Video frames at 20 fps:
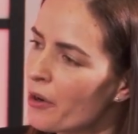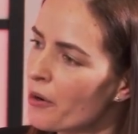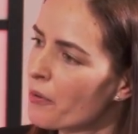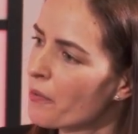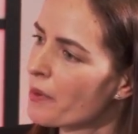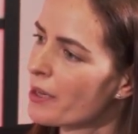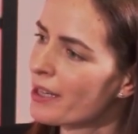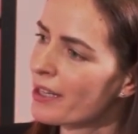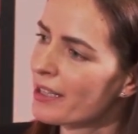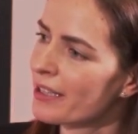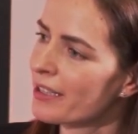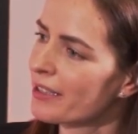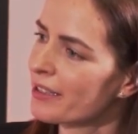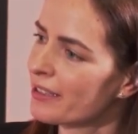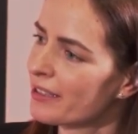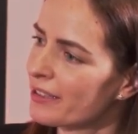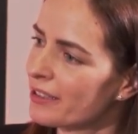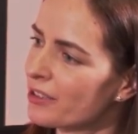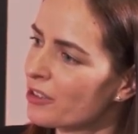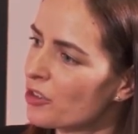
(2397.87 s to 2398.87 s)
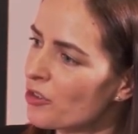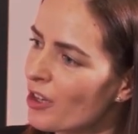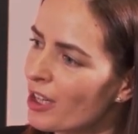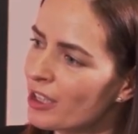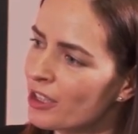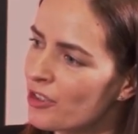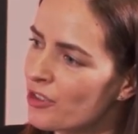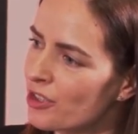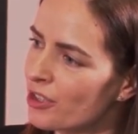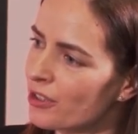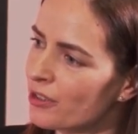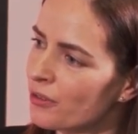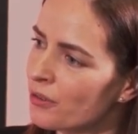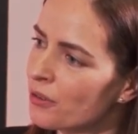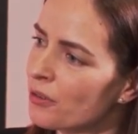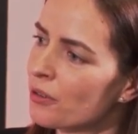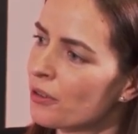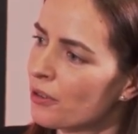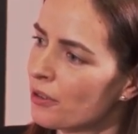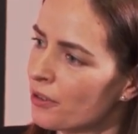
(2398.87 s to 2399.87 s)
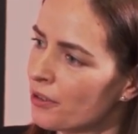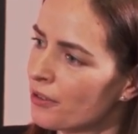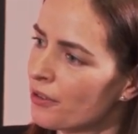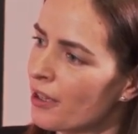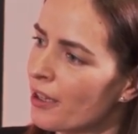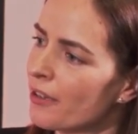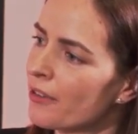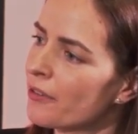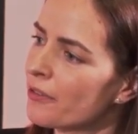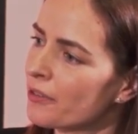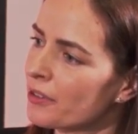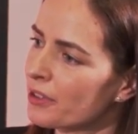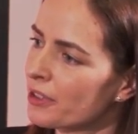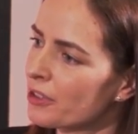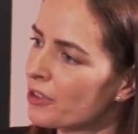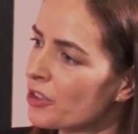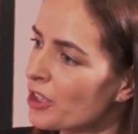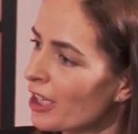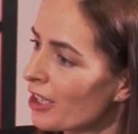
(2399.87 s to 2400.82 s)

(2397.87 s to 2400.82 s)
where did the strategy took you after